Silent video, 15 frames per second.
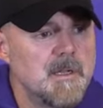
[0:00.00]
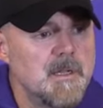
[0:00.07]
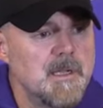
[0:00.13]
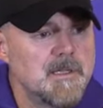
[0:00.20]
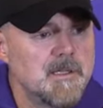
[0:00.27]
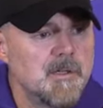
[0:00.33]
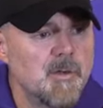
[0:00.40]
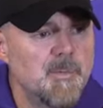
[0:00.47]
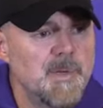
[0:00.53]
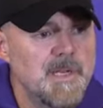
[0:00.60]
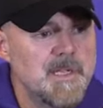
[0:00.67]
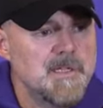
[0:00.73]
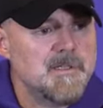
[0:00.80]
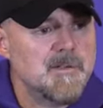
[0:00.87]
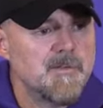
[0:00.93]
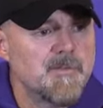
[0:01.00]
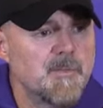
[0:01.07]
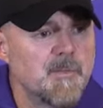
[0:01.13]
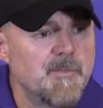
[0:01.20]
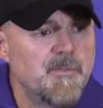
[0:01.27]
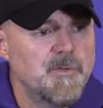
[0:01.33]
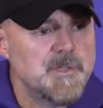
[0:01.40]
a little bit easier
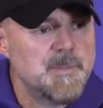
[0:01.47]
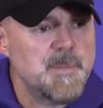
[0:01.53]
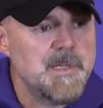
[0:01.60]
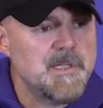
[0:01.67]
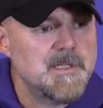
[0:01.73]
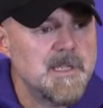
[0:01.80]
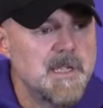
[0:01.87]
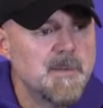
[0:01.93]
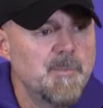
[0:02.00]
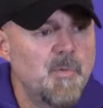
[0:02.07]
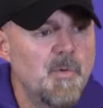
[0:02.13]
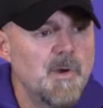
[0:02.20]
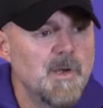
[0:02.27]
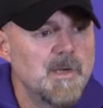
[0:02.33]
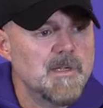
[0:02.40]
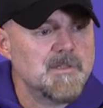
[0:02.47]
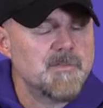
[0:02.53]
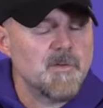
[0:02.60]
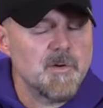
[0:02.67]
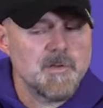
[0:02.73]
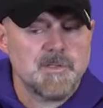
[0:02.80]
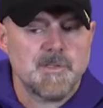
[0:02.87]
from the foot speed standpoint as
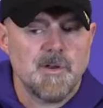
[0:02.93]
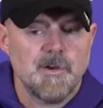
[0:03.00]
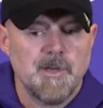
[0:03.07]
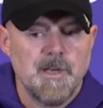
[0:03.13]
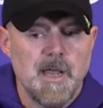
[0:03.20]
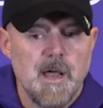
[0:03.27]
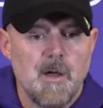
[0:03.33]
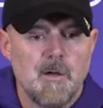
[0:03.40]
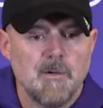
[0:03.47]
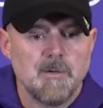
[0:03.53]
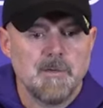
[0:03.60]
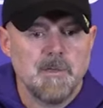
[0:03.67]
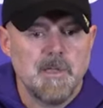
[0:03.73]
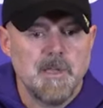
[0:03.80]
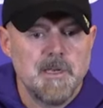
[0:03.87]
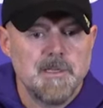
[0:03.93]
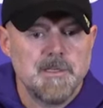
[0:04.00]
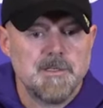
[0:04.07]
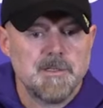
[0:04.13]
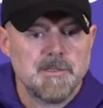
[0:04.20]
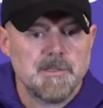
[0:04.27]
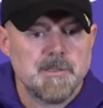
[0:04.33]
far as starting out, and he's
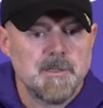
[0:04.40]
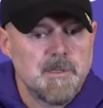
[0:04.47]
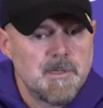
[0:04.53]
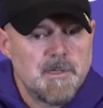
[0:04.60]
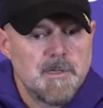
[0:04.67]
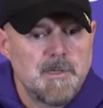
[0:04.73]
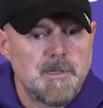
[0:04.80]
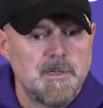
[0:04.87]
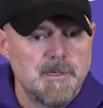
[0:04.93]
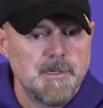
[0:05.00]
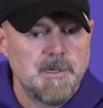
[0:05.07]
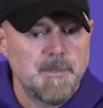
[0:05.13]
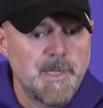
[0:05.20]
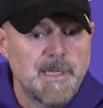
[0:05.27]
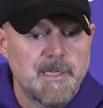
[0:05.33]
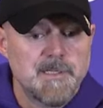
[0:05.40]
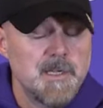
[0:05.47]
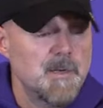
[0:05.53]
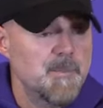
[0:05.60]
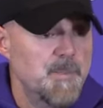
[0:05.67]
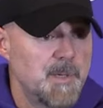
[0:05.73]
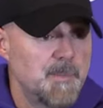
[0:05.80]
just like I
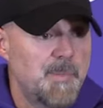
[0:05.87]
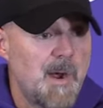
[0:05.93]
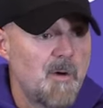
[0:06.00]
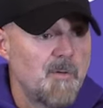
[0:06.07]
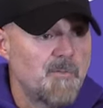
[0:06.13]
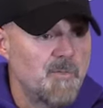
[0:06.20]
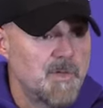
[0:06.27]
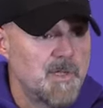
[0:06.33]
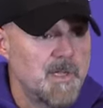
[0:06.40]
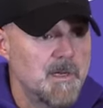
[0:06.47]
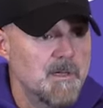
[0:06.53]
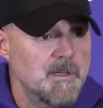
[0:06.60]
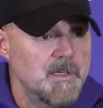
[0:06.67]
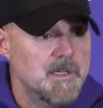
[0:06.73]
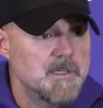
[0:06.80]
said, a big, powerful kid on the